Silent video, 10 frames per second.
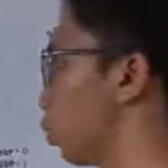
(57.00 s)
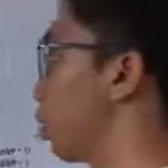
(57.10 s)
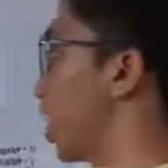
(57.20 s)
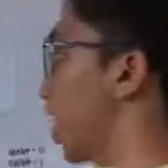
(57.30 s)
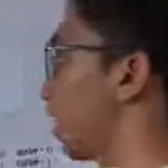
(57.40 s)
to
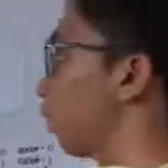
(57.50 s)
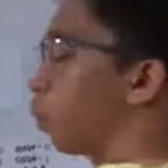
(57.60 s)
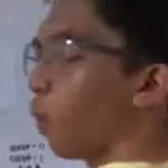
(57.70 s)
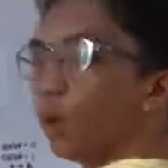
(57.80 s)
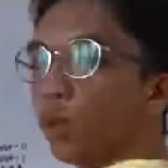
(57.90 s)
negative
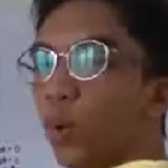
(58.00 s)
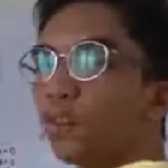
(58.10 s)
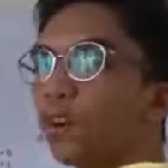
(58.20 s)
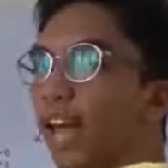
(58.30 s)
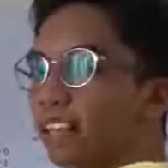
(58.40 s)
1
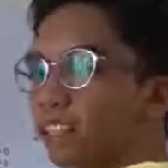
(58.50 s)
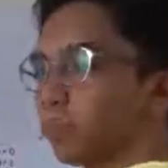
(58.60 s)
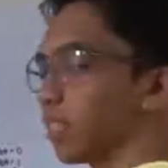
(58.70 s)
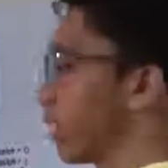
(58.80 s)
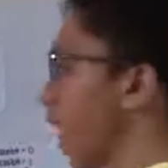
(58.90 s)
over s
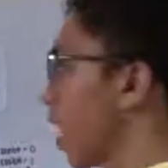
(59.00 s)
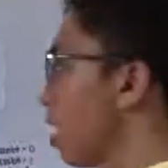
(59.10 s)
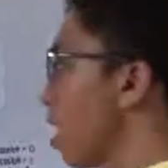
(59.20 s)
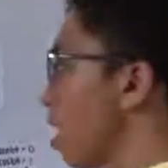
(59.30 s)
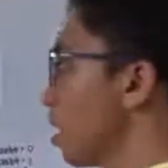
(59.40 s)
plus
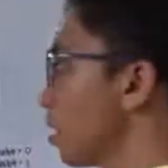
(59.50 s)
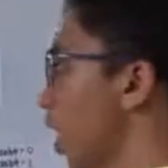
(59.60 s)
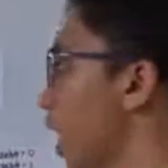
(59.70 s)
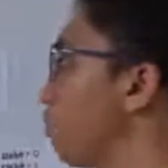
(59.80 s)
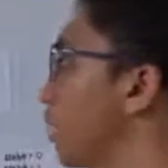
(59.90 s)
a
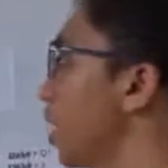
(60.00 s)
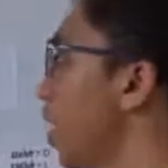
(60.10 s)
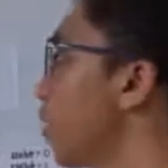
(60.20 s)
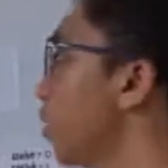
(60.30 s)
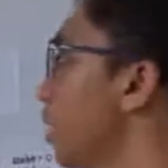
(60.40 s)
times
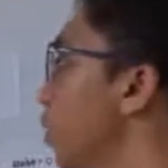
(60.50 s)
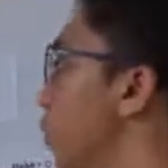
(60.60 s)
e raised